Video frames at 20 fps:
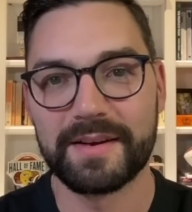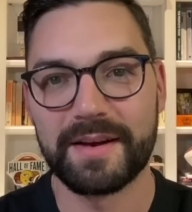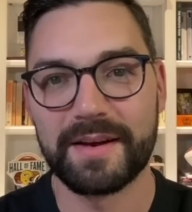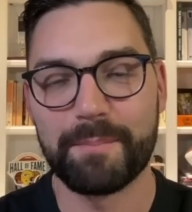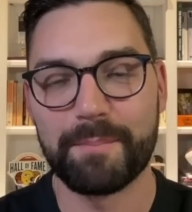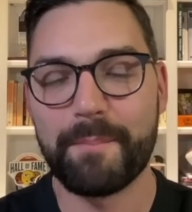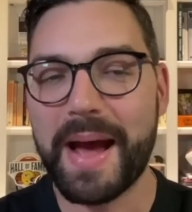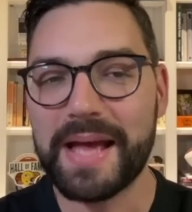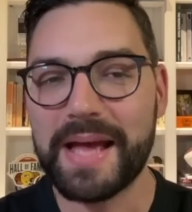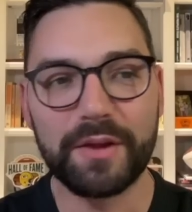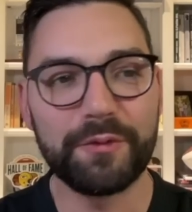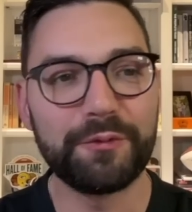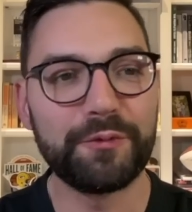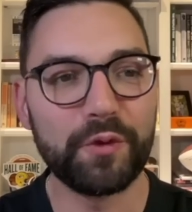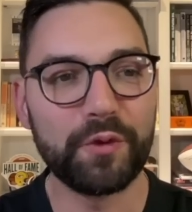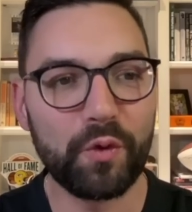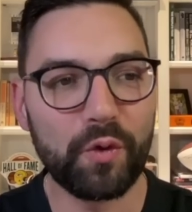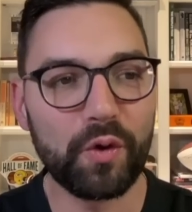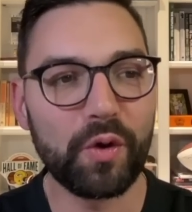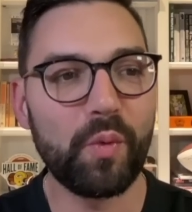Matt
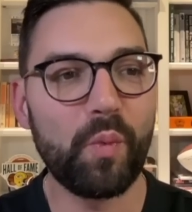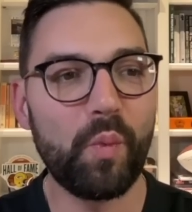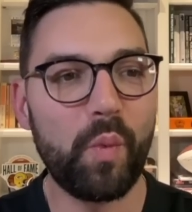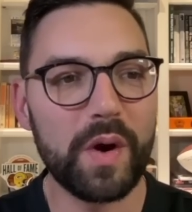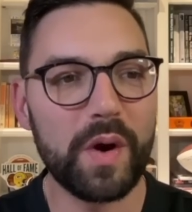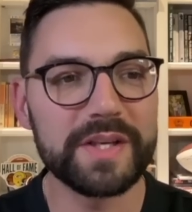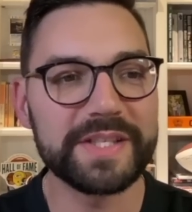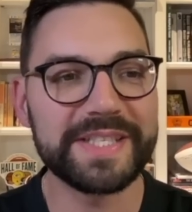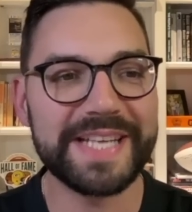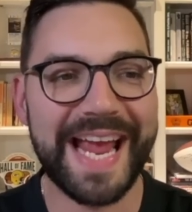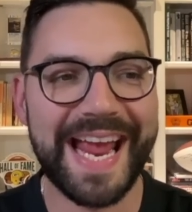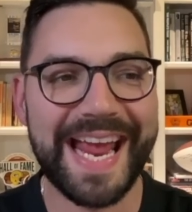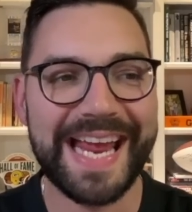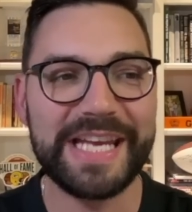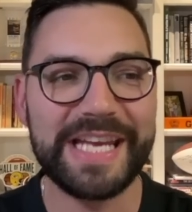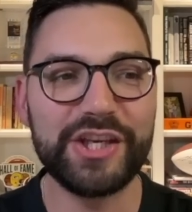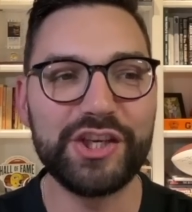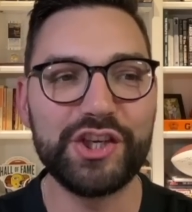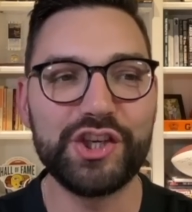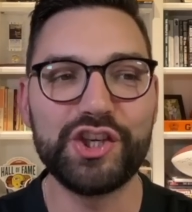LaFleur was a
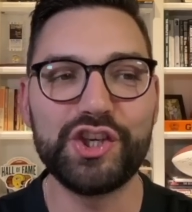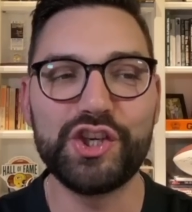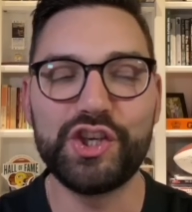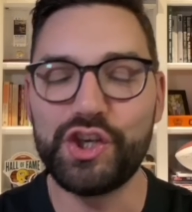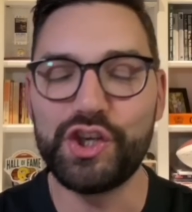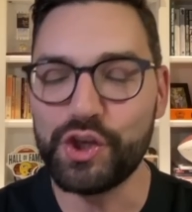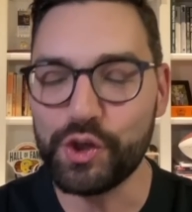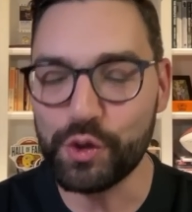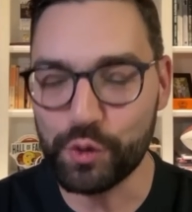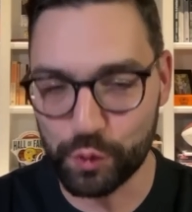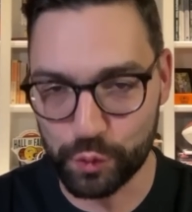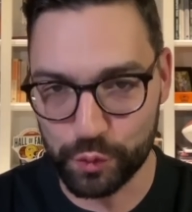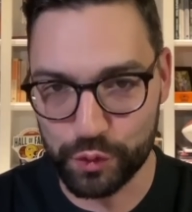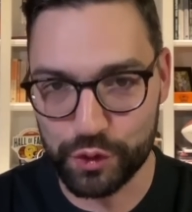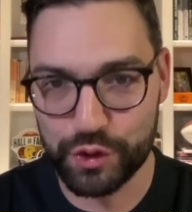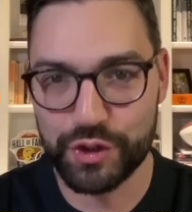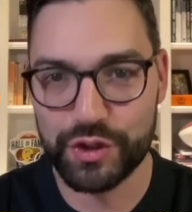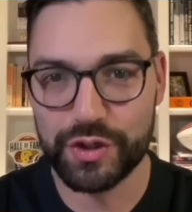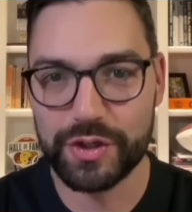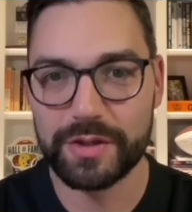
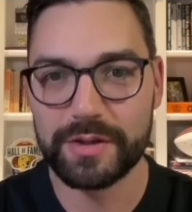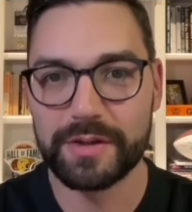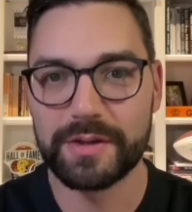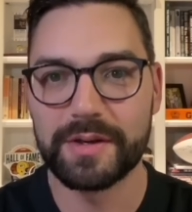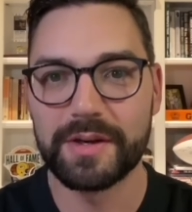huge